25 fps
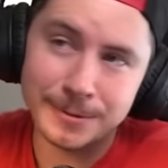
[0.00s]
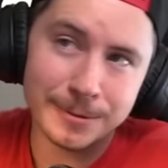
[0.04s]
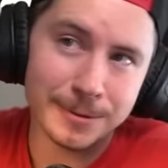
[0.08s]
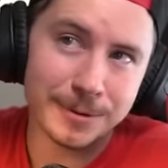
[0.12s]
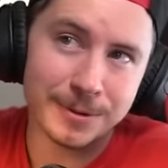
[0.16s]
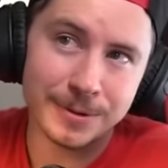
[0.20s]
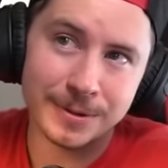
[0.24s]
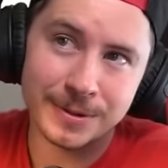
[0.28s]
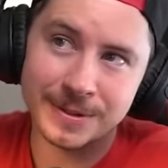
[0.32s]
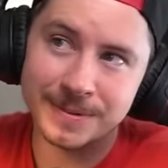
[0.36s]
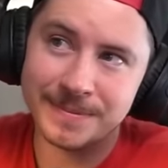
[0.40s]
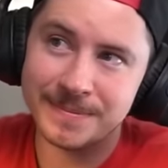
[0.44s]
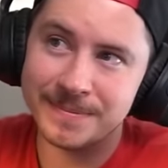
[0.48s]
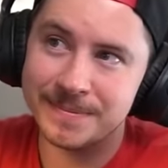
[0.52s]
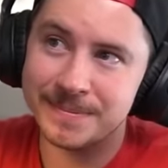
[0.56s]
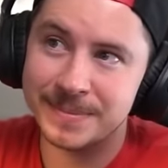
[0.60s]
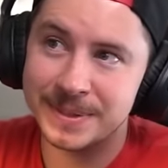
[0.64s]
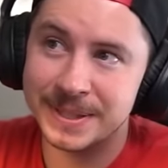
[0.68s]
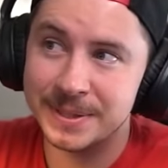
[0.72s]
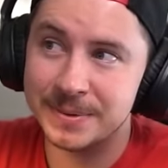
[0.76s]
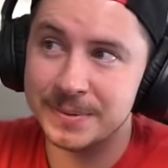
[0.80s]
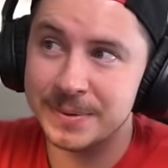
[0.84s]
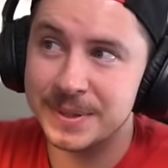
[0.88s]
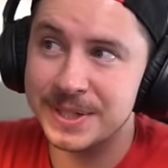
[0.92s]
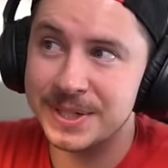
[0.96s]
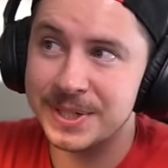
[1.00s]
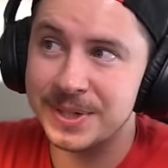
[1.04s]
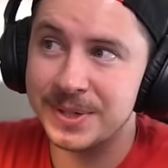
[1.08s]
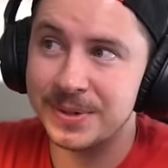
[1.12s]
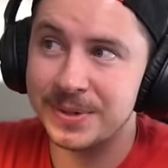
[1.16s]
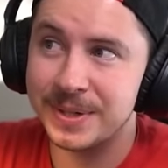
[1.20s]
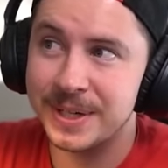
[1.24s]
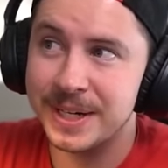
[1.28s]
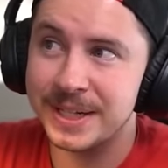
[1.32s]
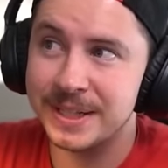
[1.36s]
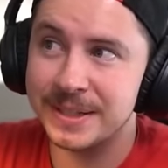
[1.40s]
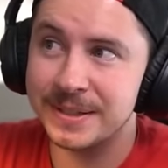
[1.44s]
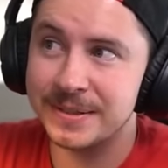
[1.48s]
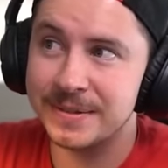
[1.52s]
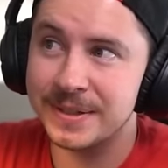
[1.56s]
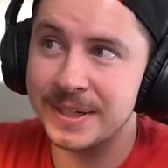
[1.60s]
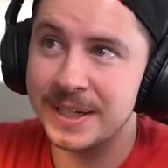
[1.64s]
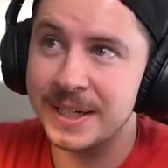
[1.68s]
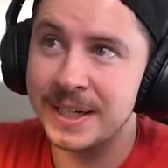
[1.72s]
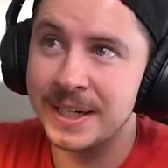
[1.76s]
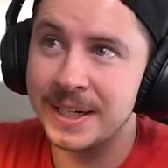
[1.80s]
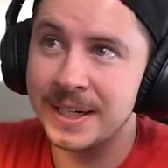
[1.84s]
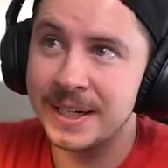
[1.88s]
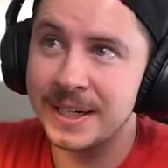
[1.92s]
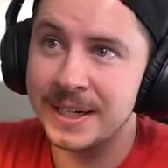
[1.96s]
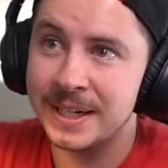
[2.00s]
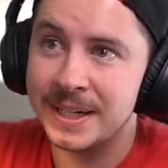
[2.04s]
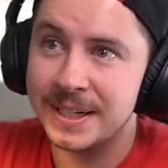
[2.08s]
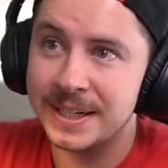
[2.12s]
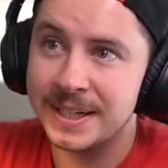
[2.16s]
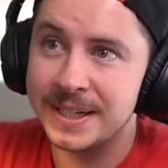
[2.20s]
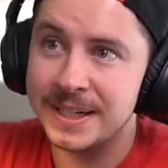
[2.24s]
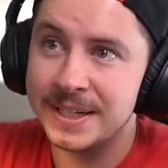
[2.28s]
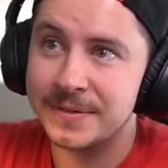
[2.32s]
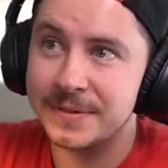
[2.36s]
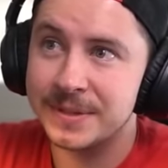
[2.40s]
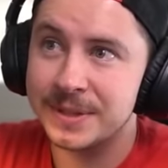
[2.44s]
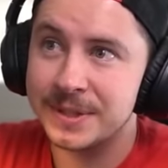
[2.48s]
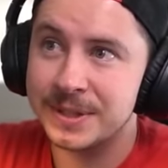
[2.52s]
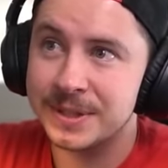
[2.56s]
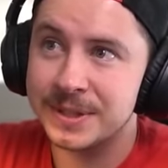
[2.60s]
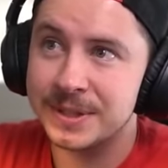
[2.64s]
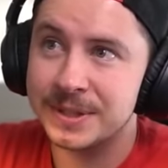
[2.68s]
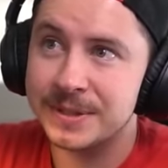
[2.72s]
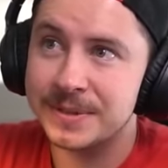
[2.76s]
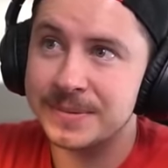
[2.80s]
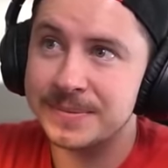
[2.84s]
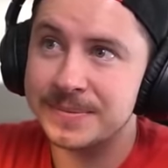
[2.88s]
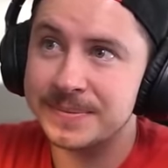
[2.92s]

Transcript: Oof. But it was creative. That's for sure.